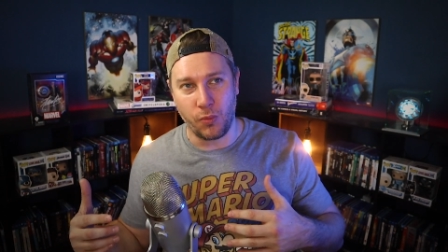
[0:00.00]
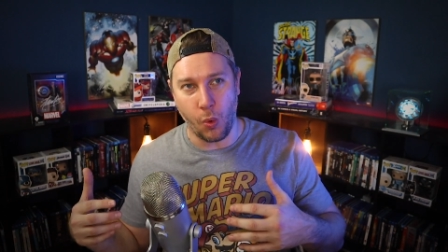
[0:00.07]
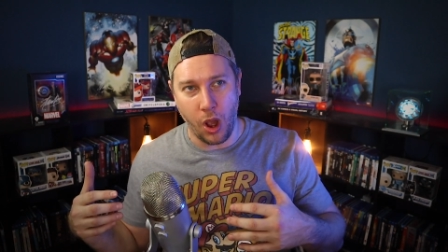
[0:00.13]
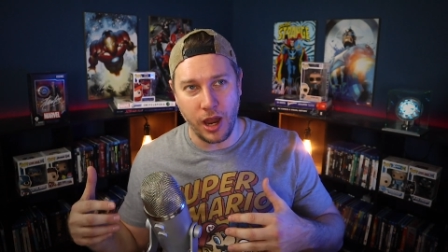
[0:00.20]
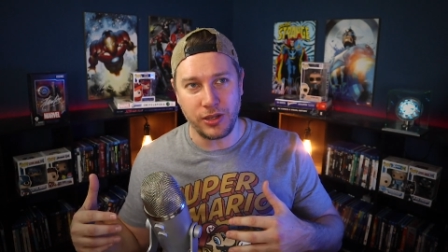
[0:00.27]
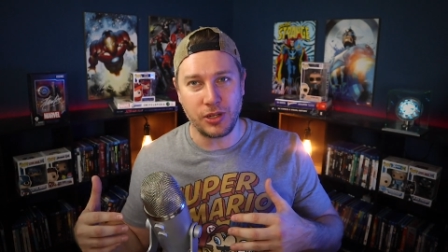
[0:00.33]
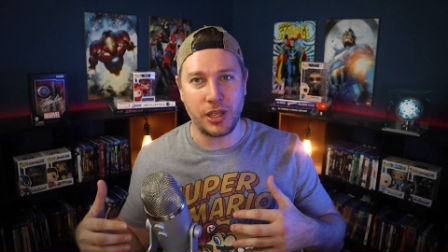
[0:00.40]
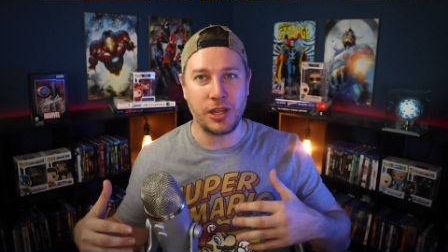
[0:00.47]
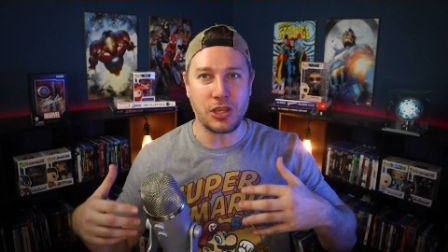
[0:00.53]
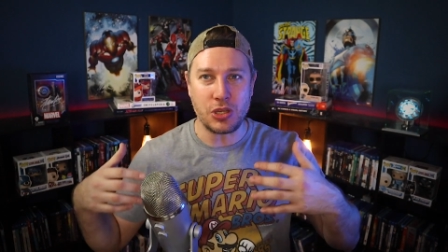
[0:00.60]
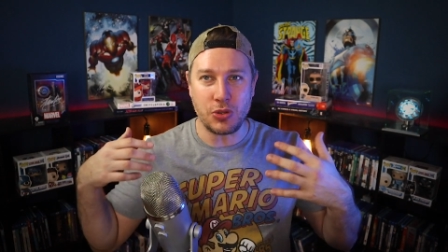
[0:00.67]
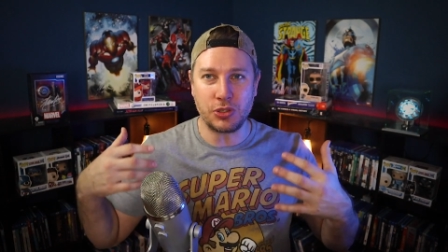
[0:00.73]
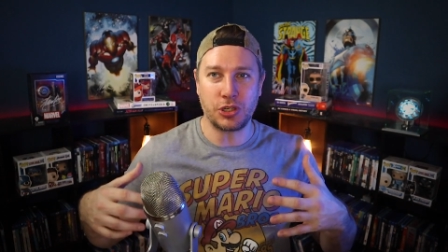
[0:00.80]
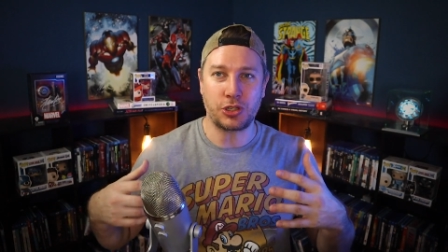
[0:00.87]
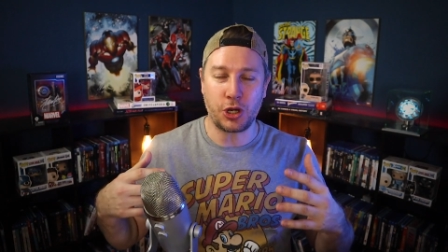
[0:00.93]
Wanda
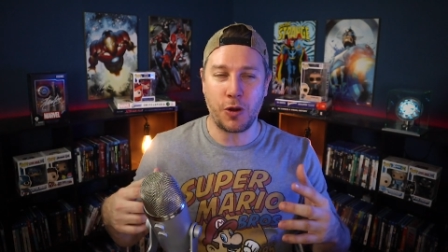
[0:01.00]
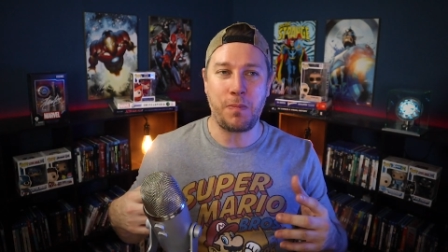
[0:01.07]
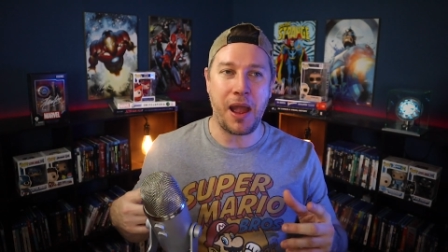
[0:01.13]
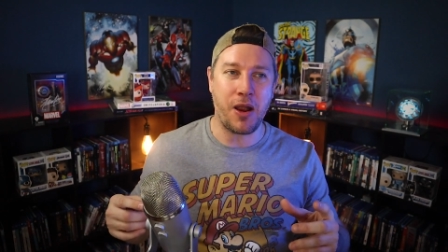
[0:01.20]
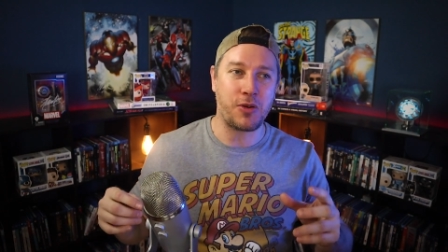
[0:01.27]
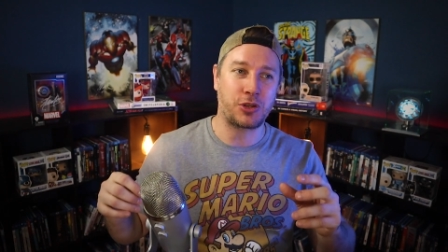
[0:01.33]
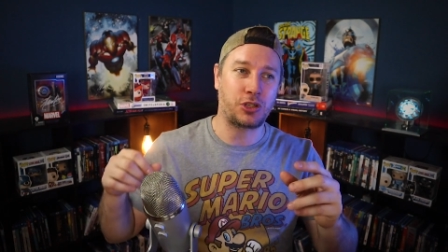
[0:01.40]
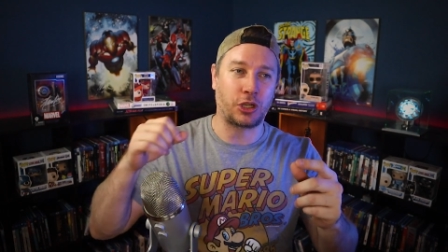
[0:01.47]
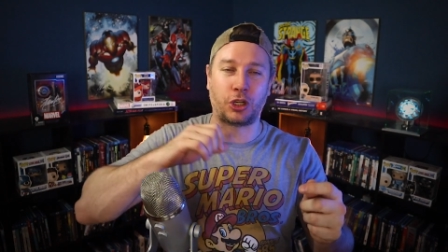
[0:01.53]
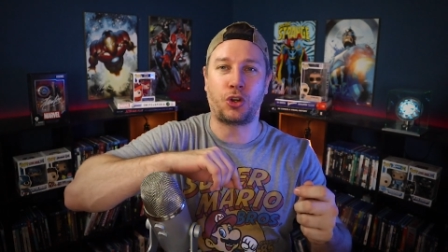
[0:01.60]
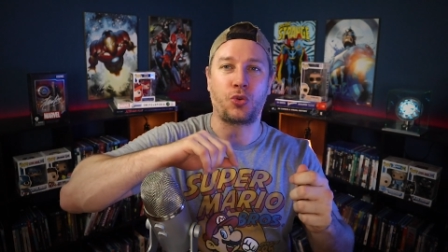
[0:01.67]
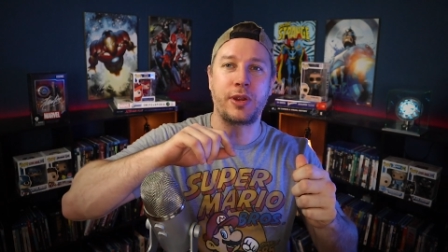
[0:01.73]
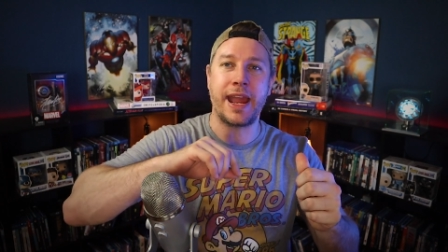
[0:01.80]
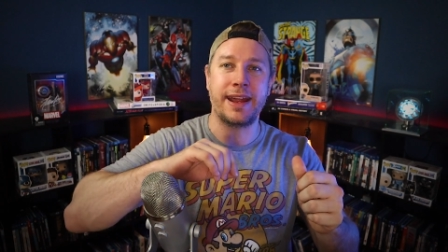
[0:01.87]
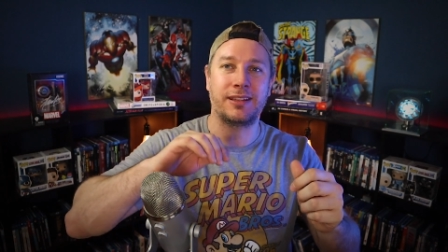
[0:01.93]
uses her powers to
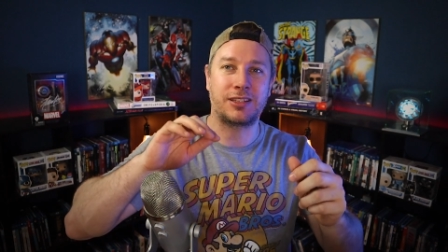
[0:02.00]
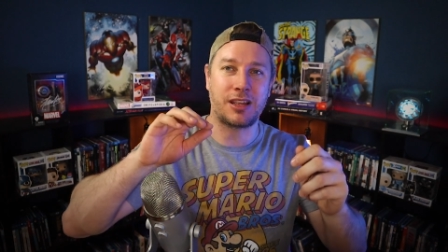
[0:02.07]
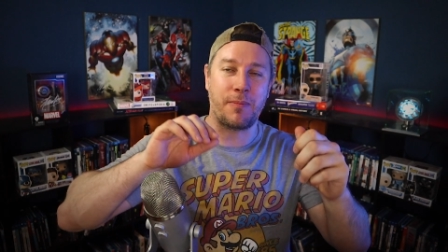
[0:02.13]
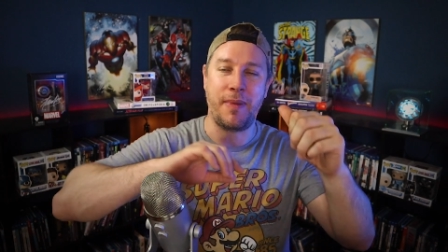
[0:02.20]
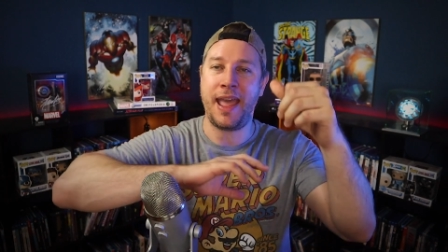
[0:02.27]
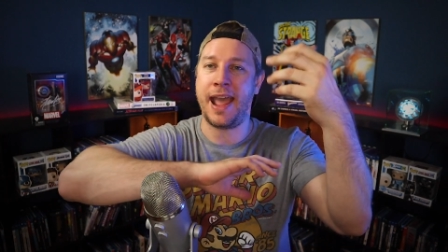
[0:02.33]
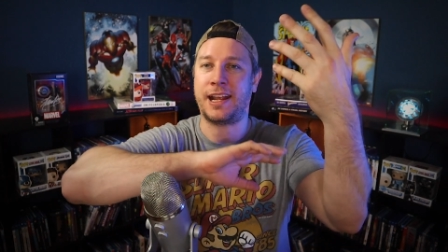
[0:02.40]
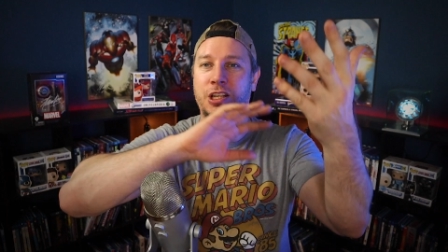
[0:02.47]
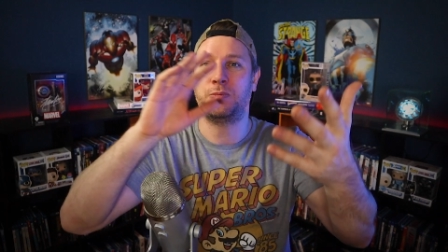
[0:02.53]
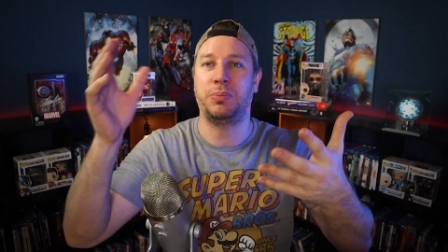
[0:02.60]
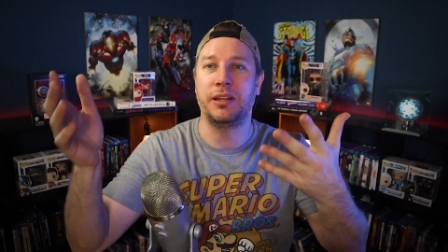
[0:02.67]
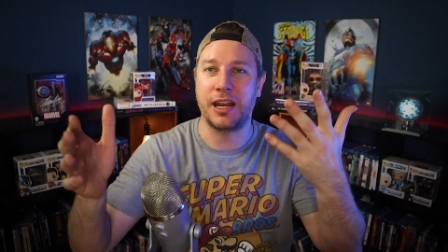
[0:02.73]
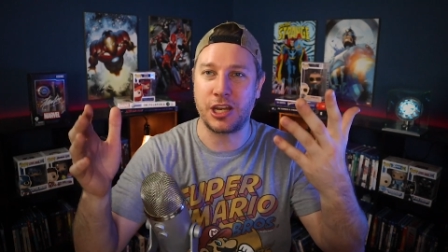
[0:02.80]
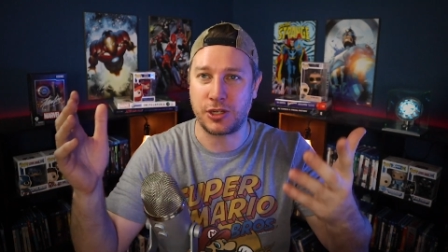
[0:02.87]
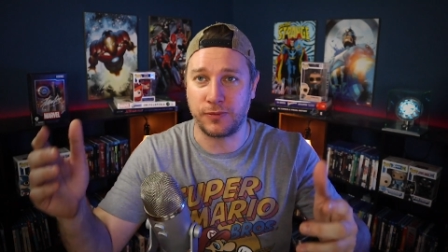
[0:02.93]
create some
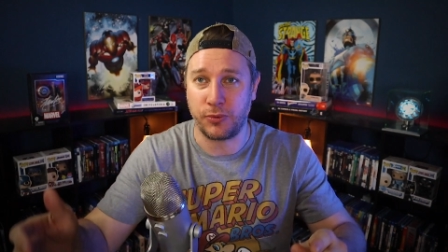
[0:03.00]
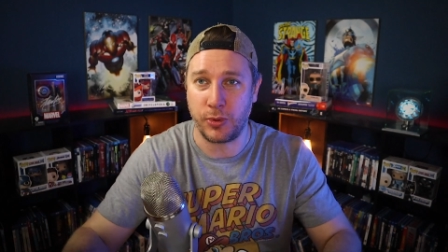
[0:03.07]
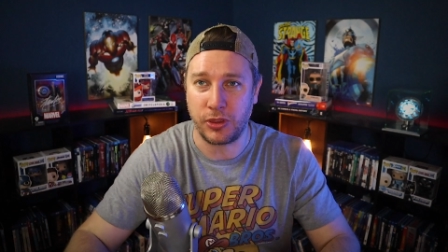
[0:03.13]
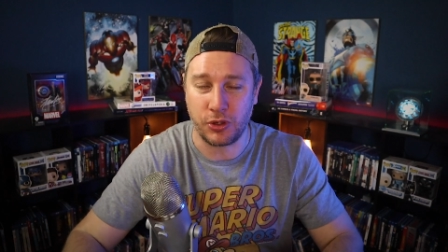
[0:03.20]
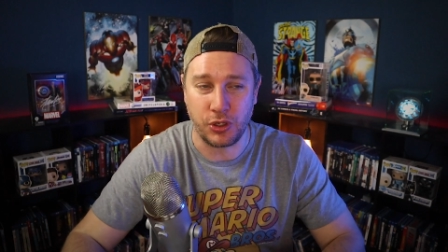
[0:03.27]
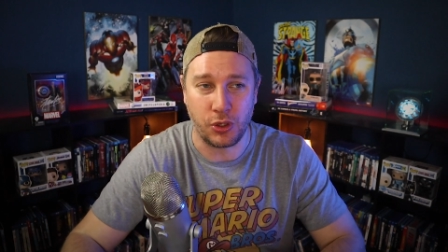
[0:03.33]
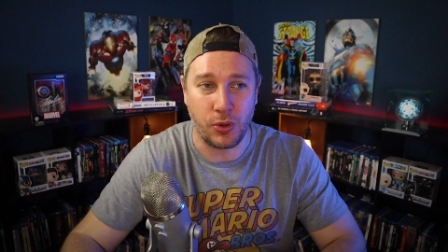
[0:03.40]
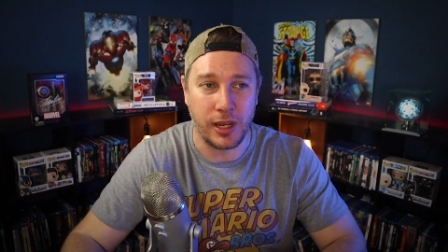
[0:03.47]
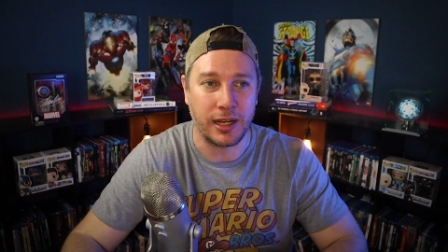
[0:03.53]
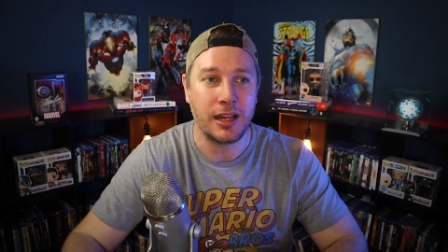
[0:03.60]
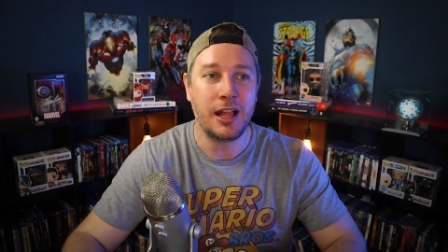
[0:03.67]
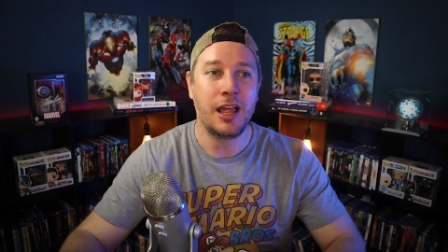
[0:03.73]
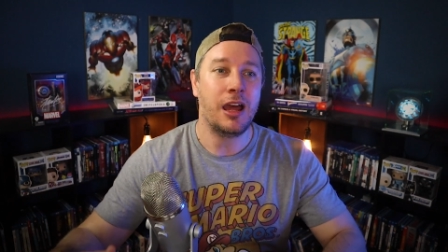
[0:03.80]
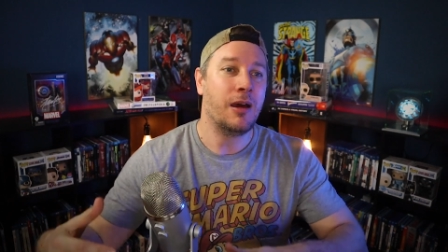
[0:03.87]
explanation for what they're doing.